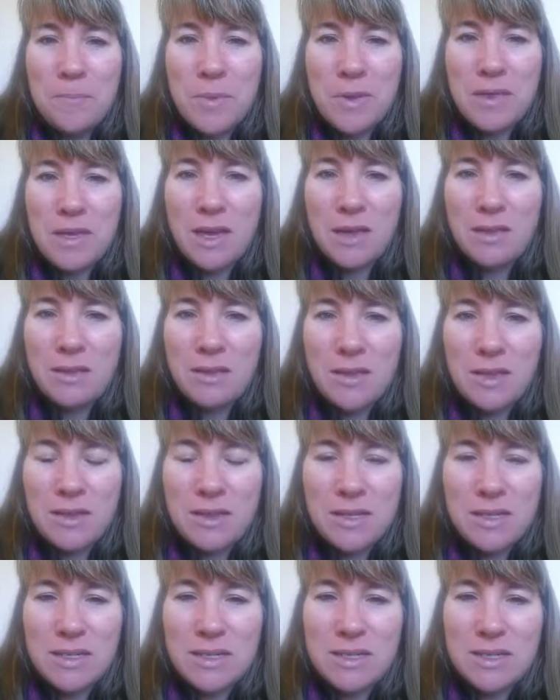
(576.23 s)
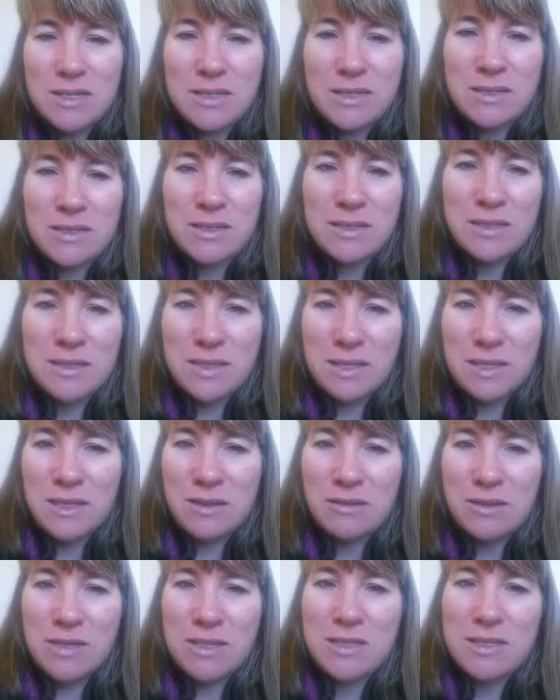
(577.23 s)
But the other thing that it does is it
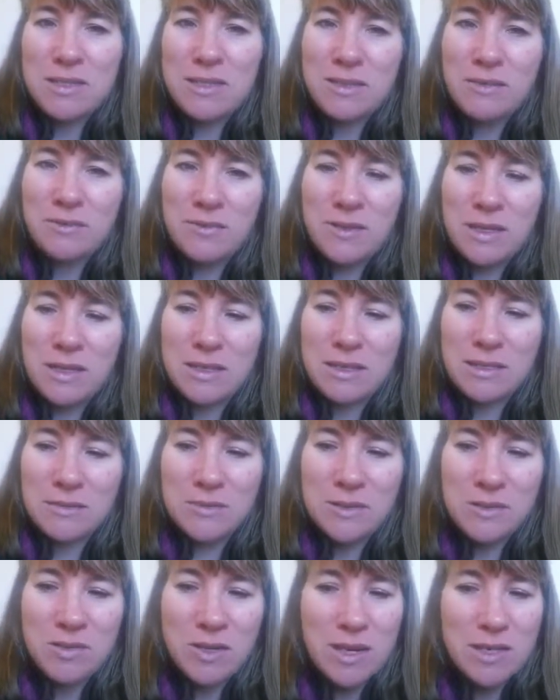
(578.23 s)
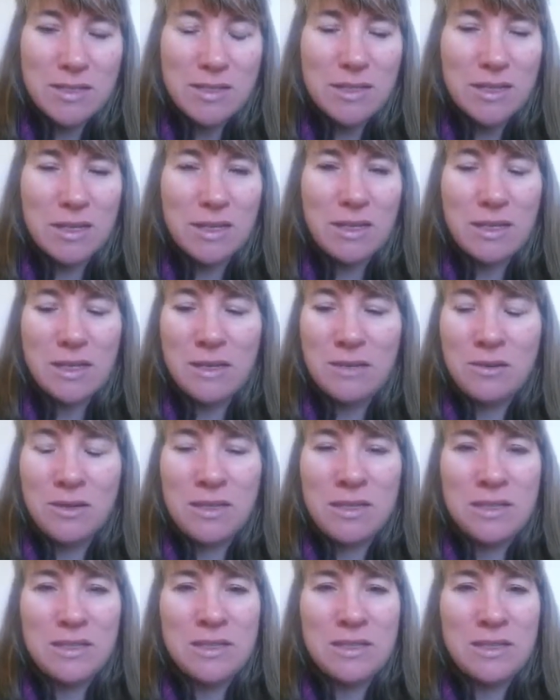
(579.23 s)
decreases your feelings of stress and it
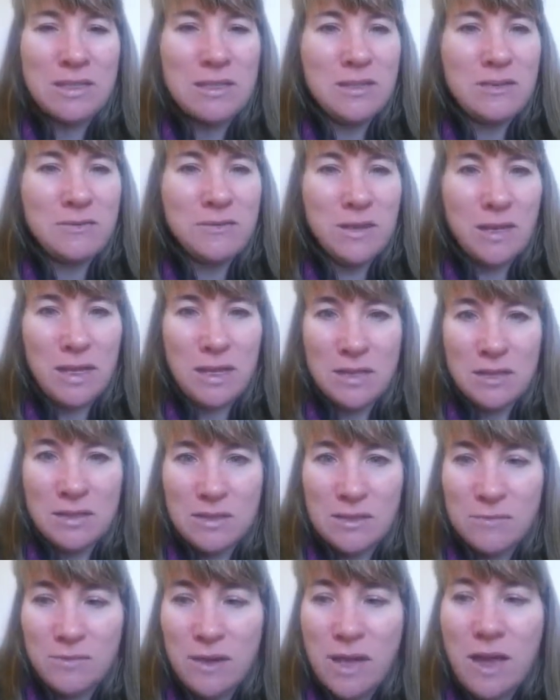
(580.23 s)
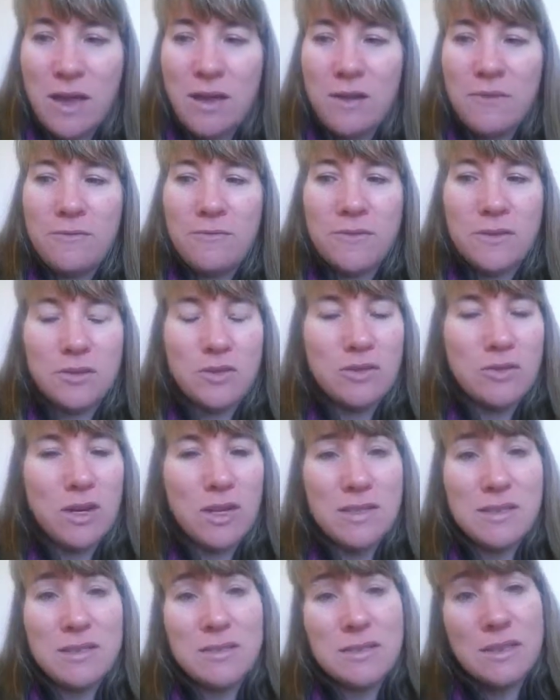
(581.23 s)
increases your feelings of love and
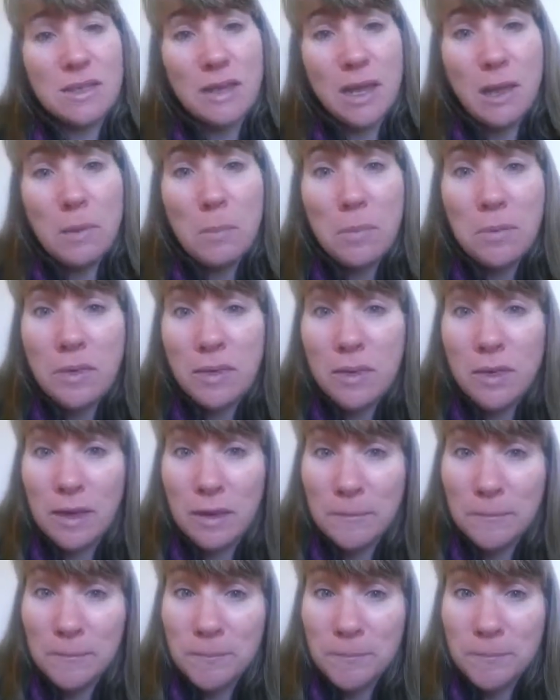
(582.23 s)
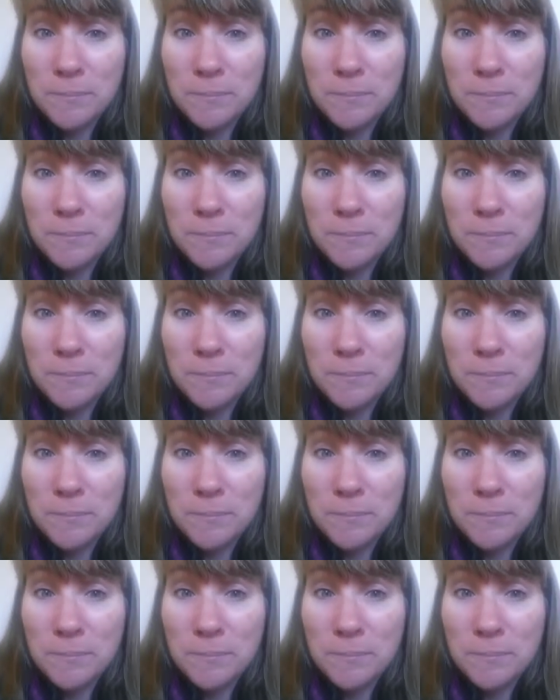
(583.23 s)
trust and empathy.